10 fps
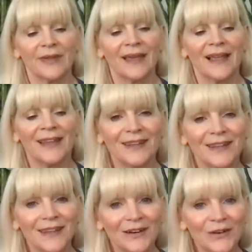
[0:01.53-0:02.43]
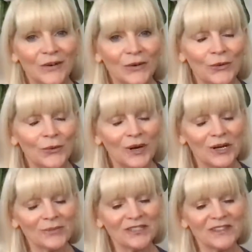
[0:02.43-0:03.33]
Hello,
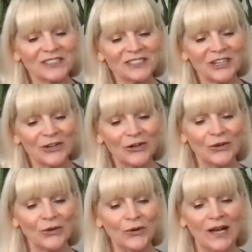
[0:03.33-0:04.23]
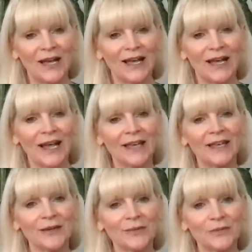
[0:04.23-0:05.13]
welcome to the show. I
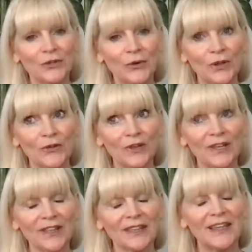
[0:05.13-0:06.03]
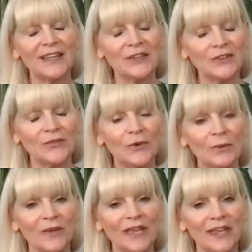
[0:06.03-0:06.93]
am Toni Greene. Thank you
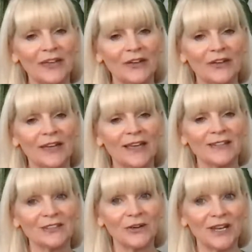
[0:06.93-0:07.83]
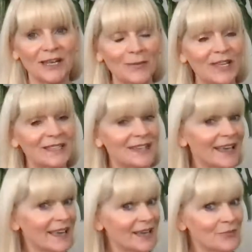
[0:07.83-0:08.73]
for being here and joining me
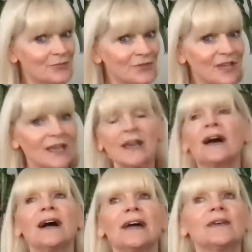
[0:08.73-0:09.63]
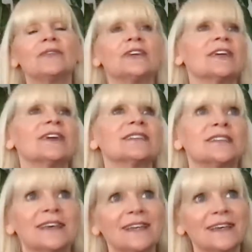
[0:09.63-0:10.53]
today. I'm very
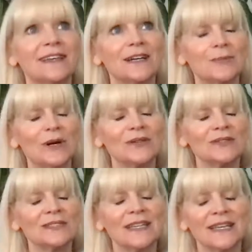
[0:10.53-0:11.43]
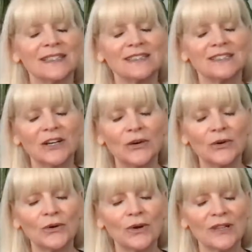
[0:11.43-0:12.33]
excited about today's
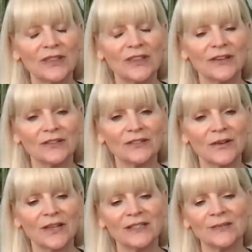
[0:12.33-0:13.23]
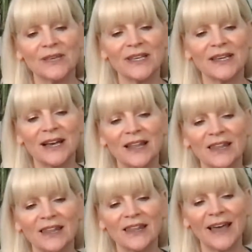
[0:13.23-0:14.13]
show. There's going to be a
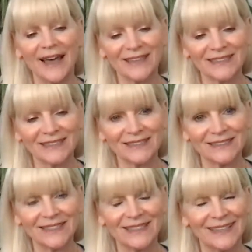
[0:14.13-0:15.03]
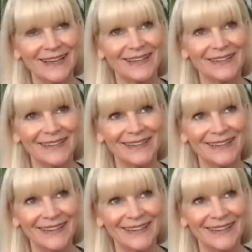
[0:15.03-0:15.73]
lot. I